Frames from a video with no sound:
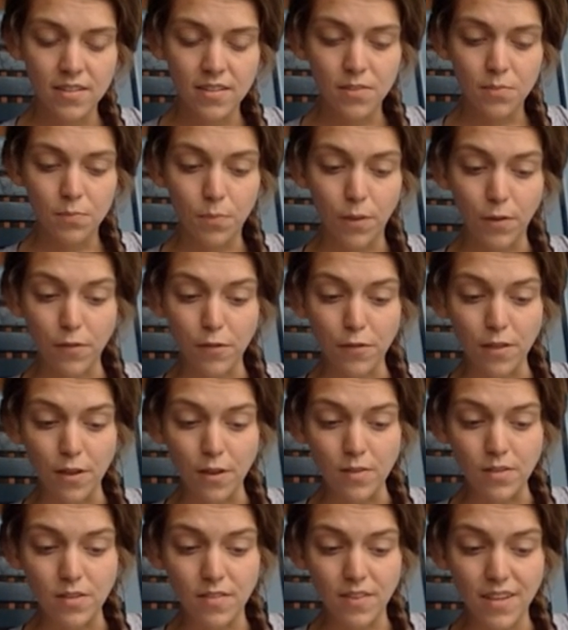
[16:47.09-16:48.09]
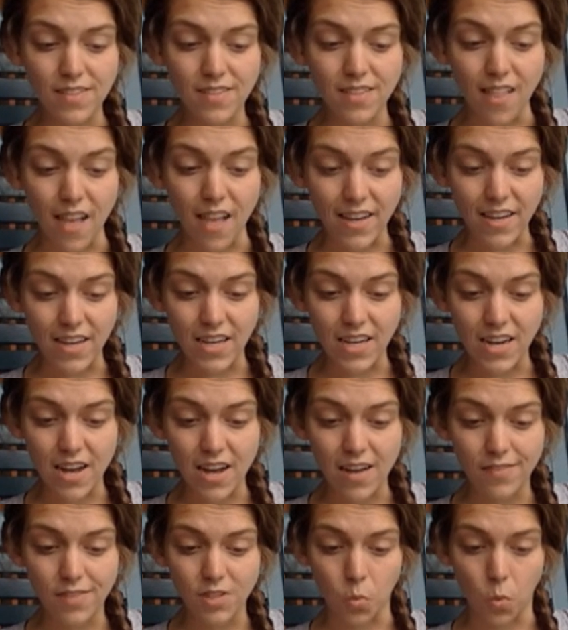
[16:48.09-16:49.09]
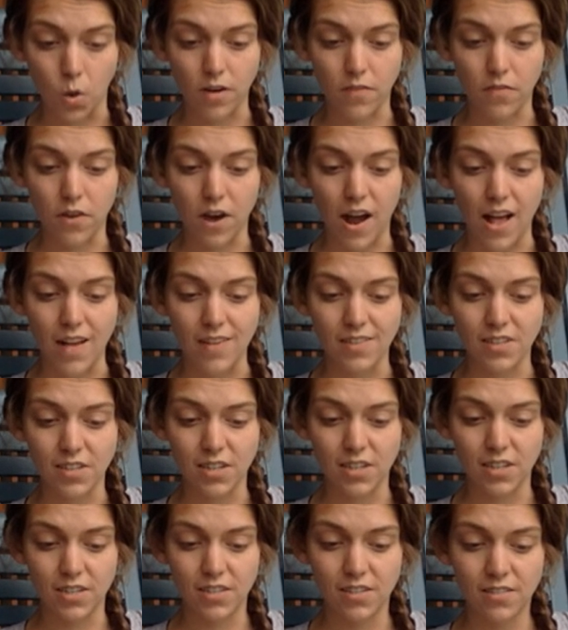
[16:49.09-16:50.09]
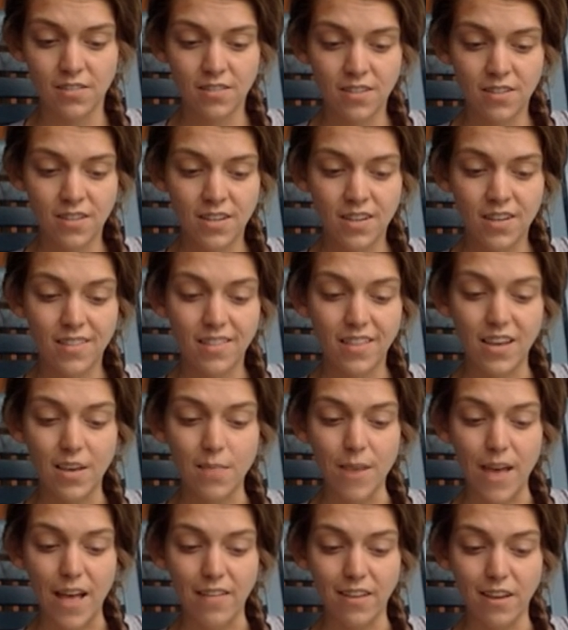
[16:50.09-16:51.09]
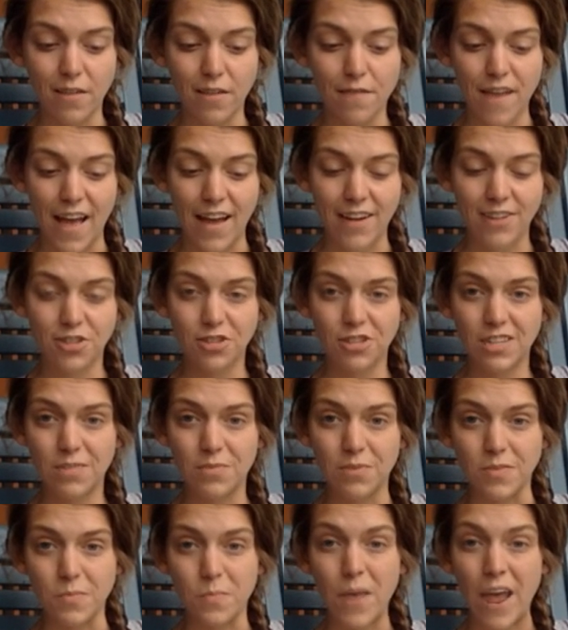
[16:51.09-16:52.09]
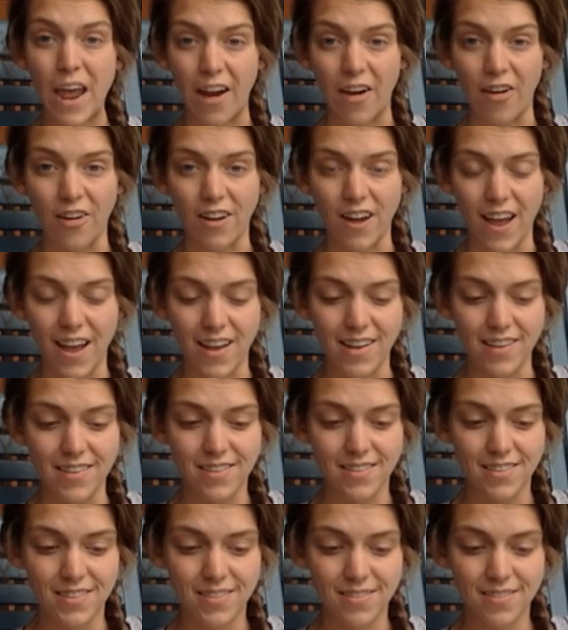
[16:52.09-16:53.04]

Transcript: But for those of us lucky enough to work for Oskar, the Amalia factory was paradise.